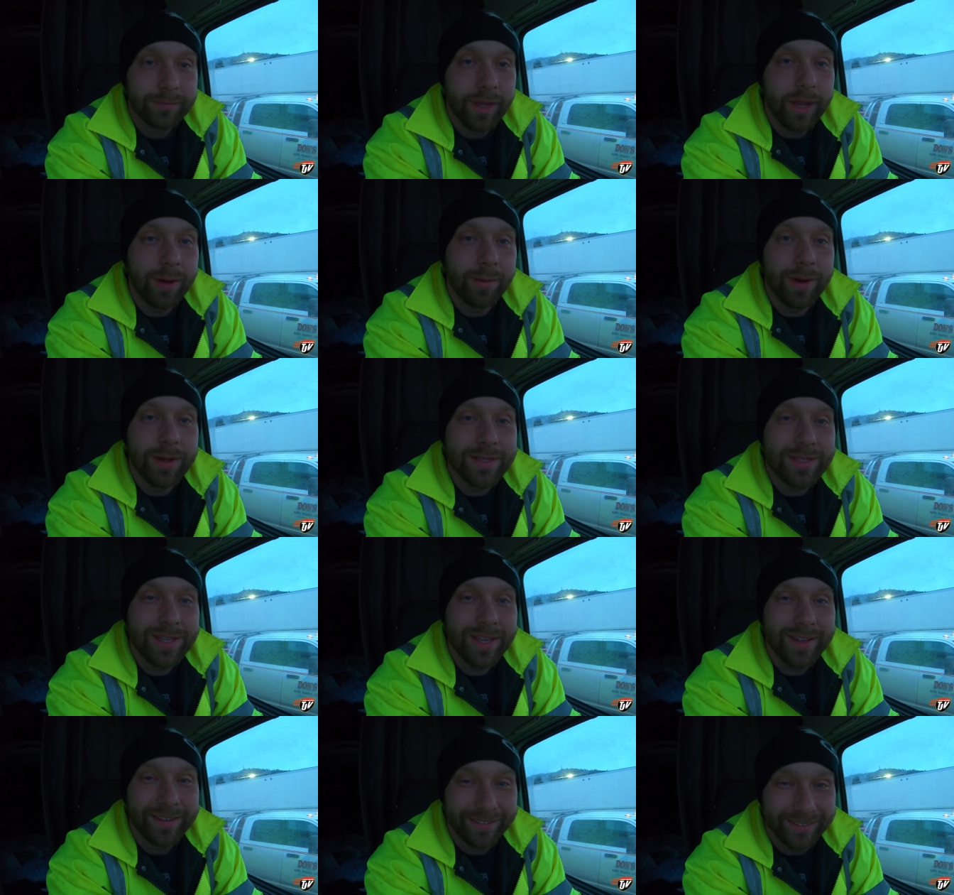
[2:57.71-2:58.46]

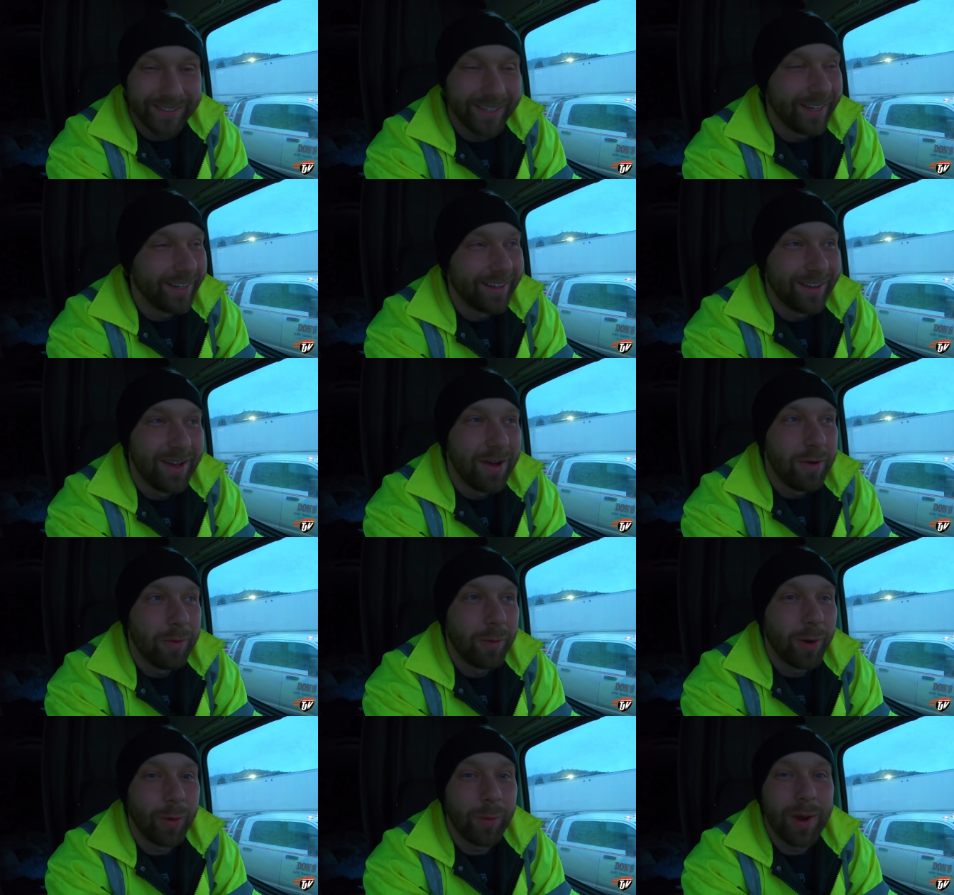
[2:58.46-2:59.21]
Anyways,
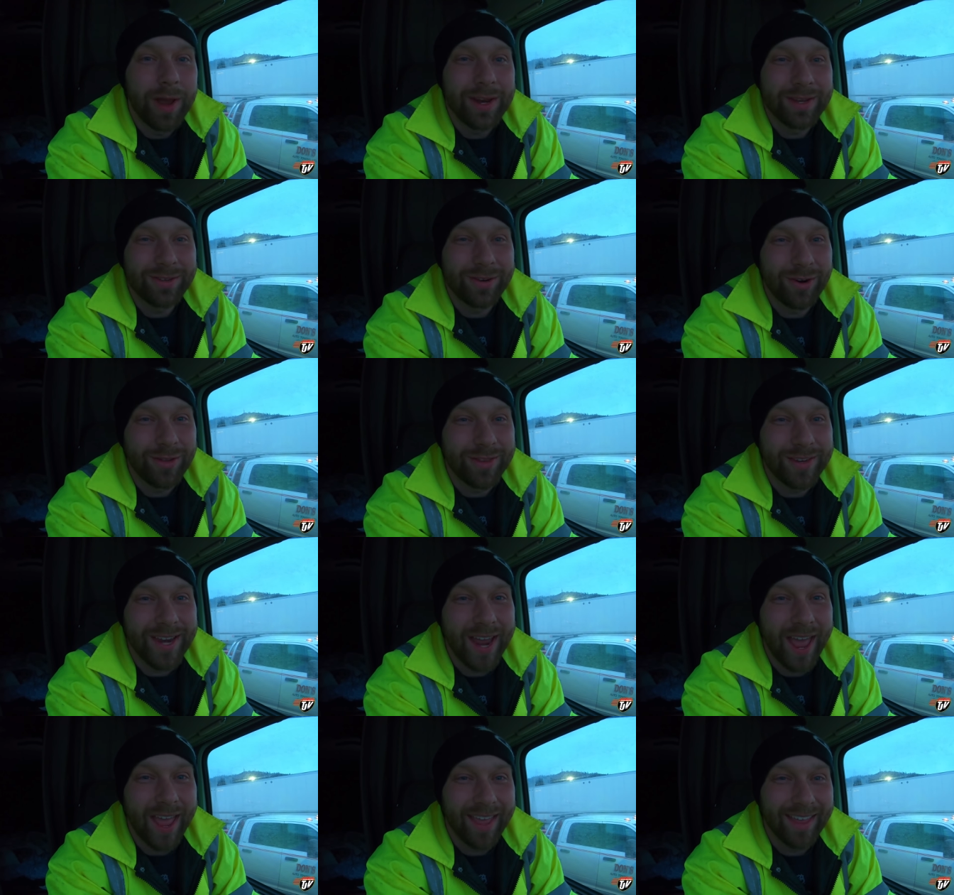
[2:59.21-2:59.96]
what a way to start
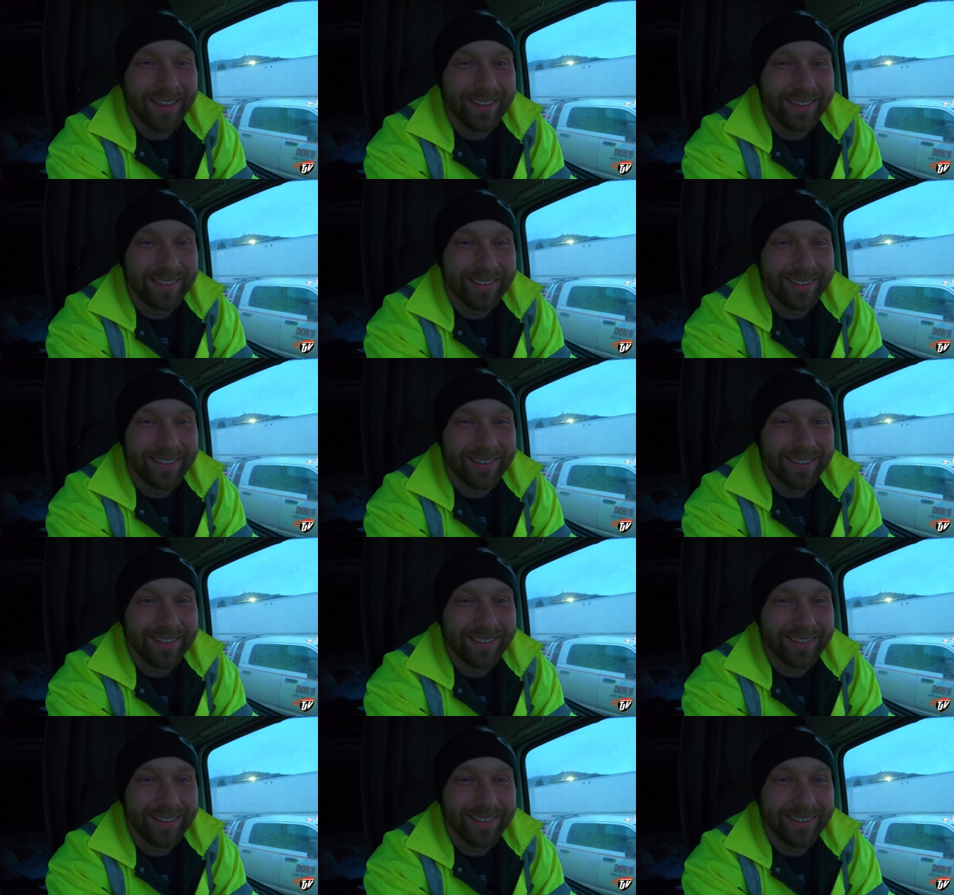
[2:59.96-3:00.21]
the day.